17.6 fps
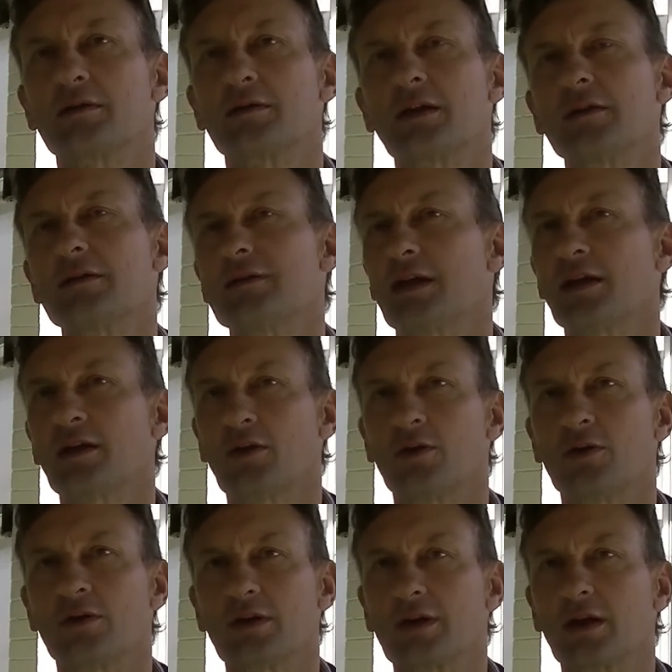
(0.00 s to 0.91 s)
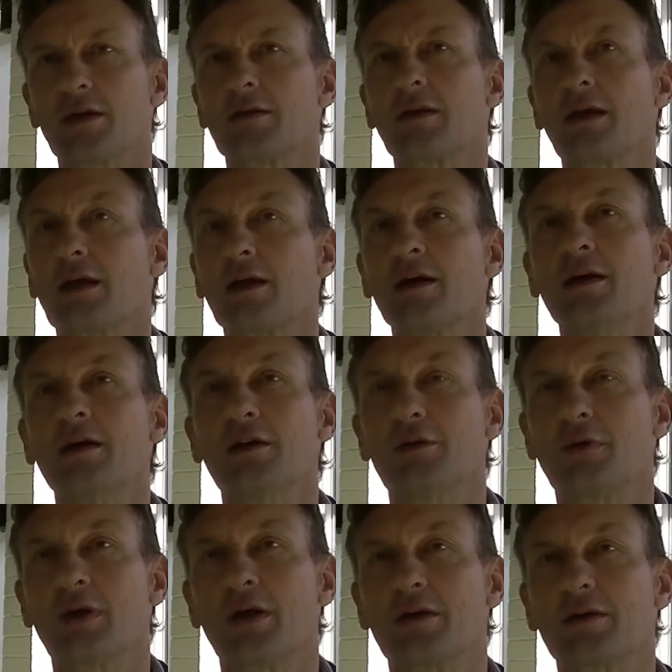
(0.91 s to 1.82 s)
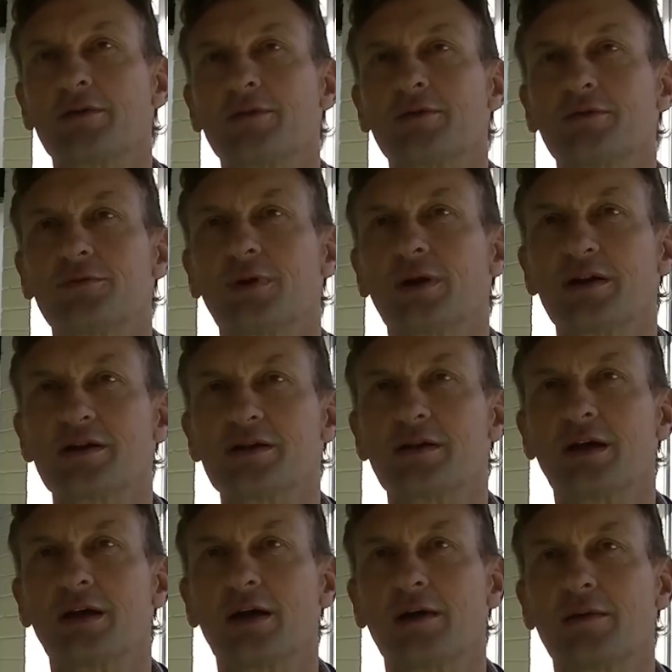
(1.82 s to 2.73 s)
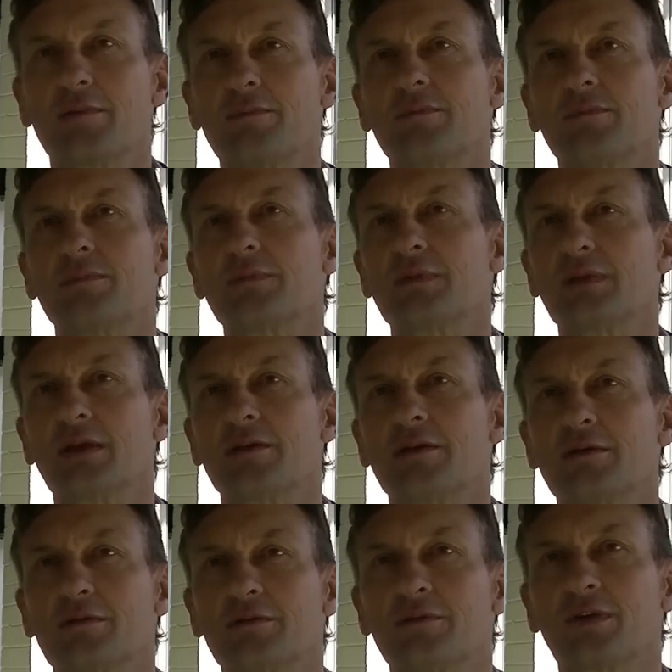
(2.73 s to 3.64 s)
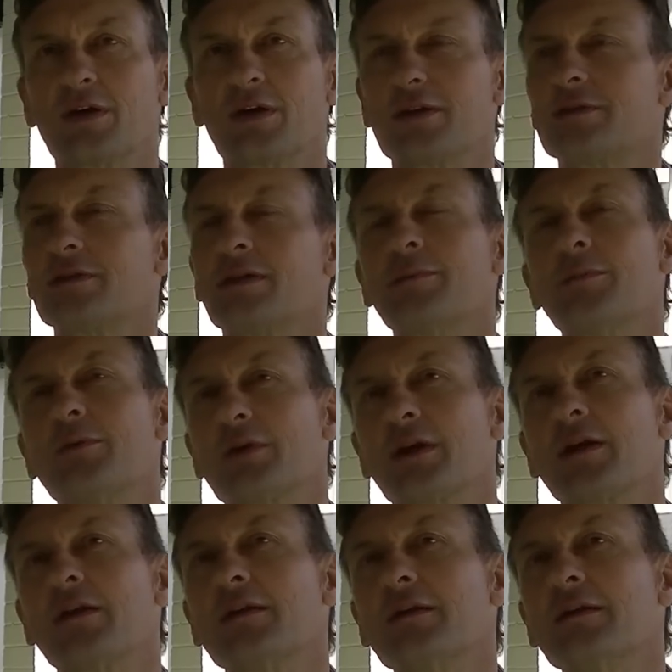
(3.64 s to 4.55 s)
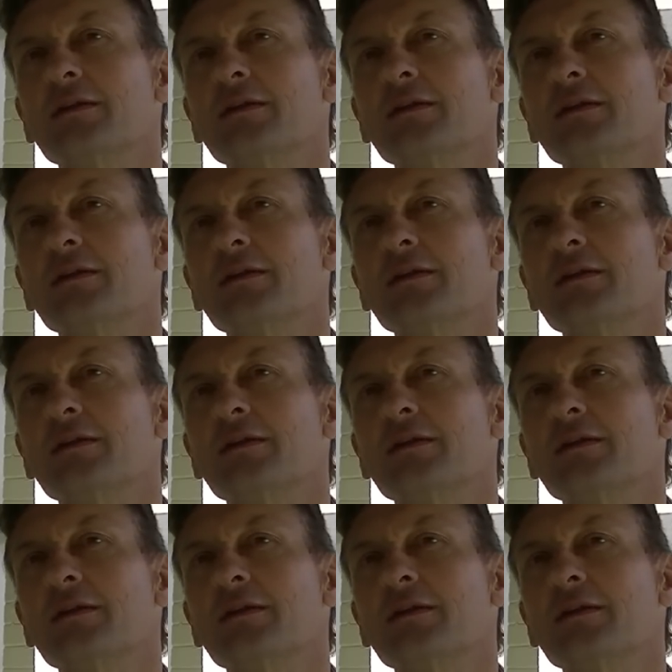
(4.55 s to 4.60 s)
It doesn't take long to get uh, round to uh, um, the end of uh, December again.